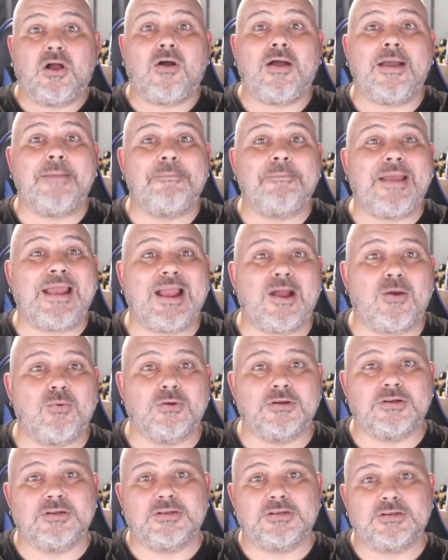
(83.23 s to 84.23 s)

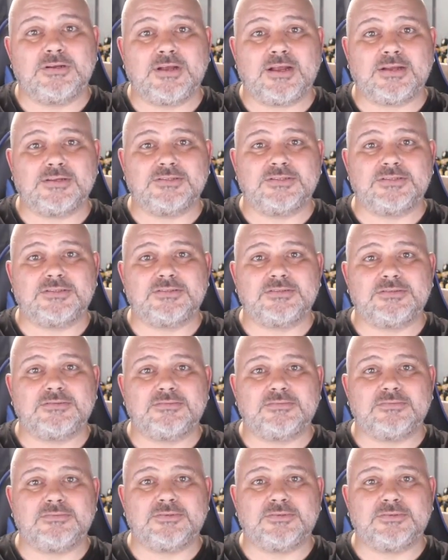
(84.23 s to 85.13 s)
high-powered guns